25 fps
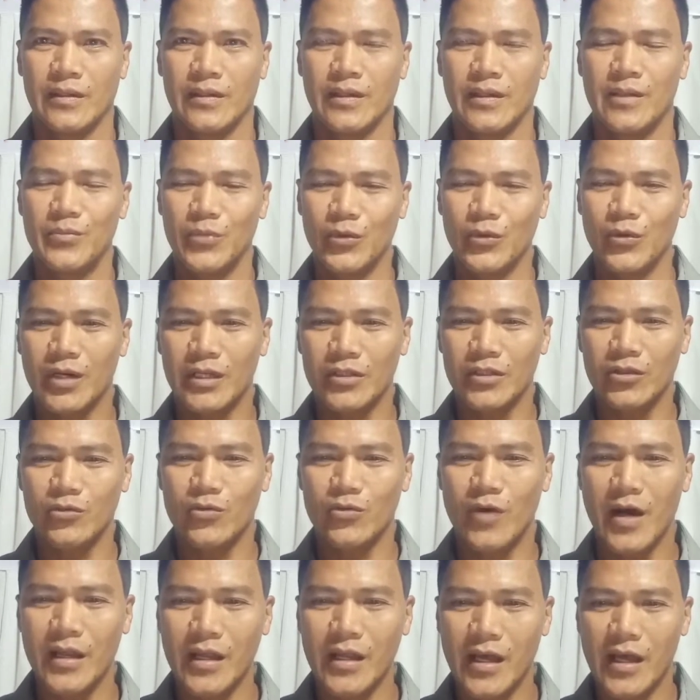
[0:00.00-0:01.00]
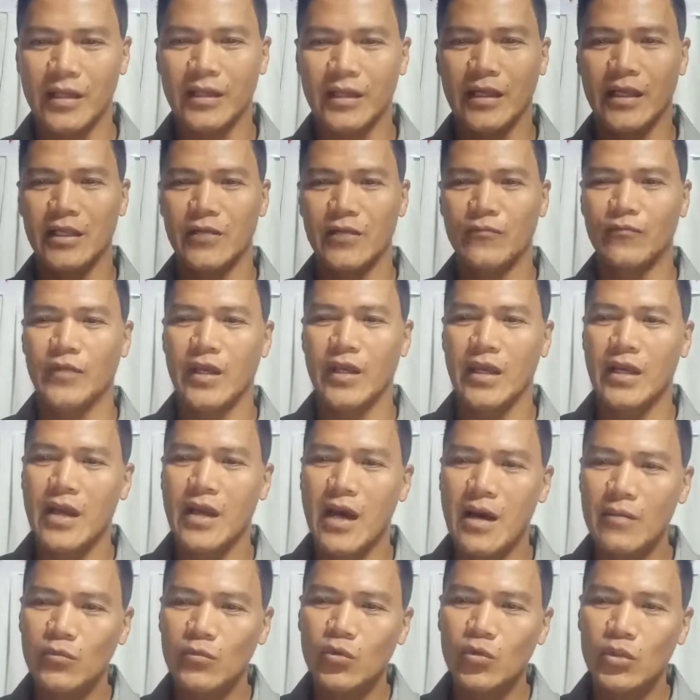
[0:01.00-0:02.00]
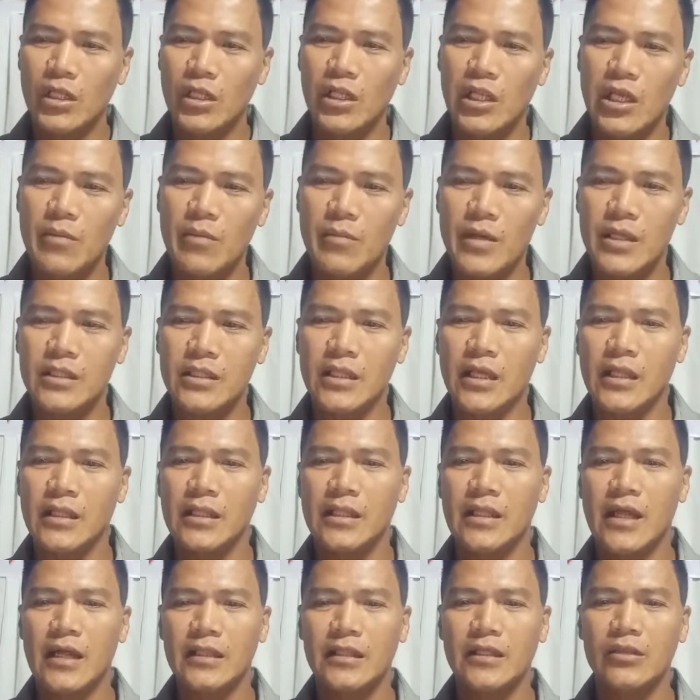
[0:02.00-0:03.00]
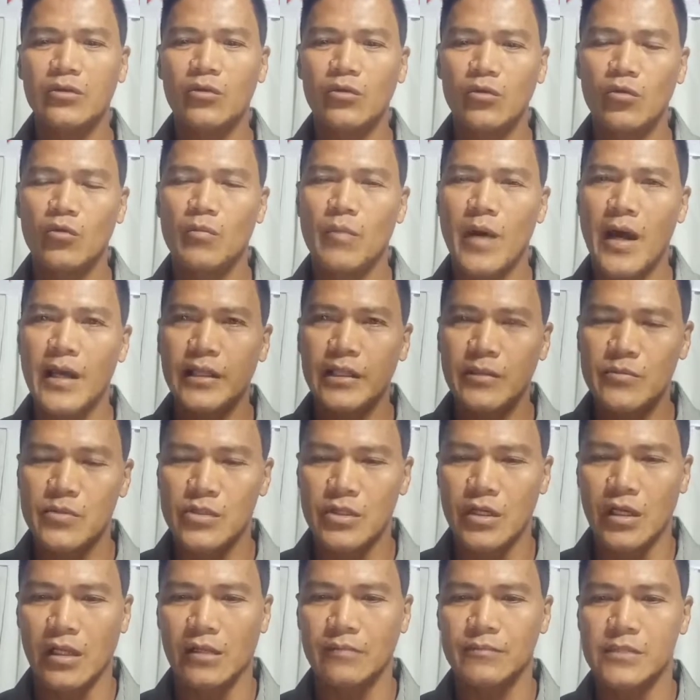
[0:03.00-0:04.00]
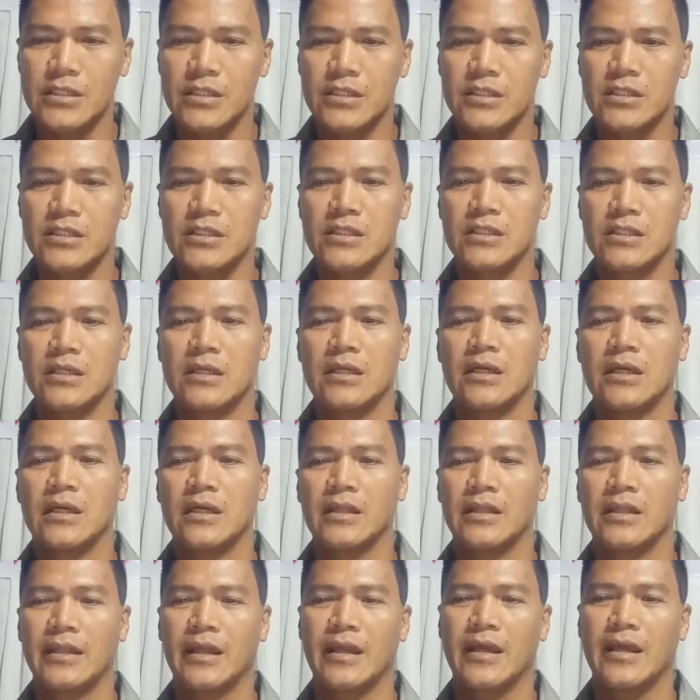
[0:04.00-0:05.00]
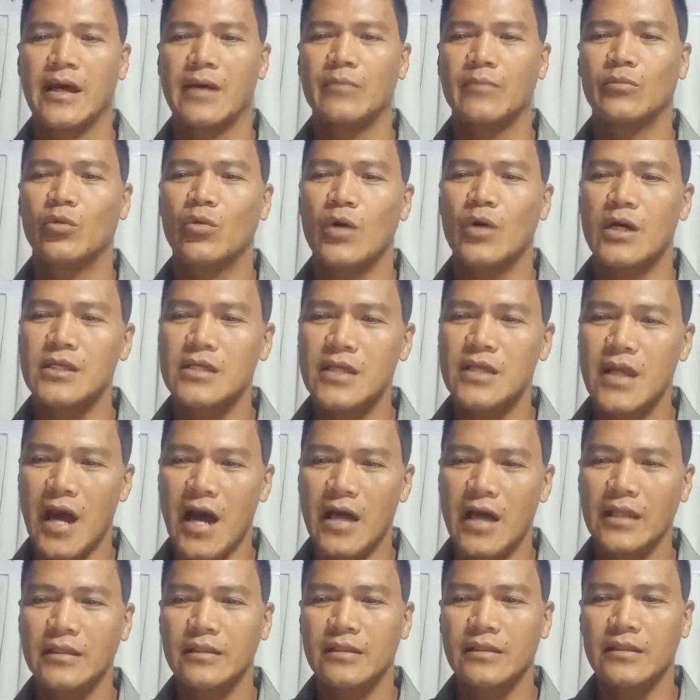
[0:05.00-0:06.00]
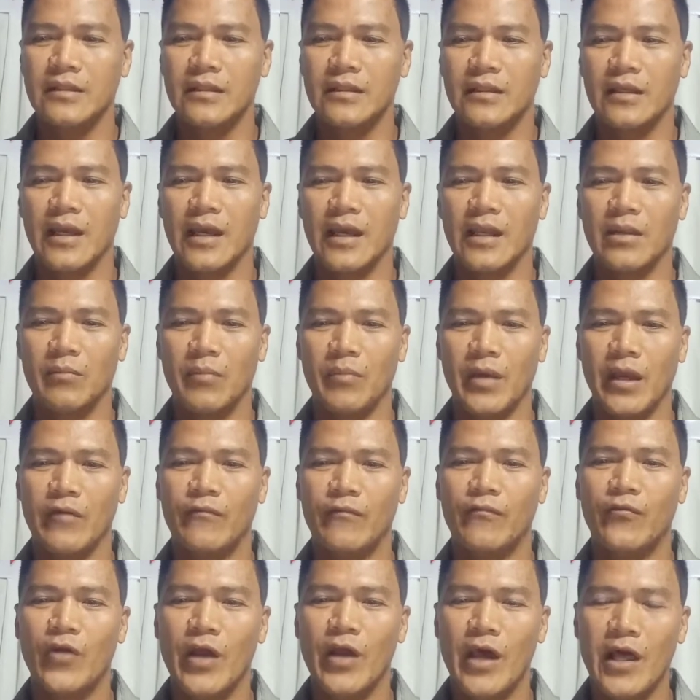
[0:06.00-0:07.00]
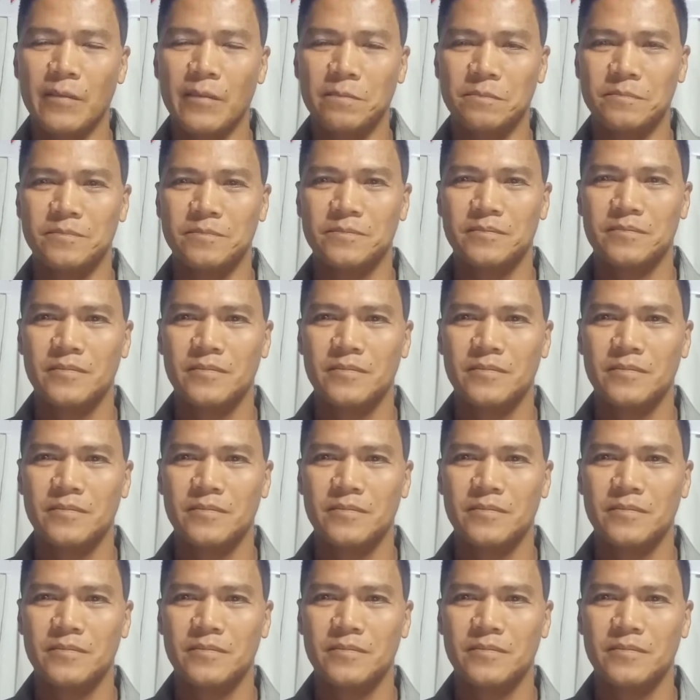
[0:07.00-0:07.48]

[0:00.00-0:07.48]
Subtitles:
Yan po yung katotohanan. And if they come to the limit and nothing to do by themselves, they come to ask God and beg for help.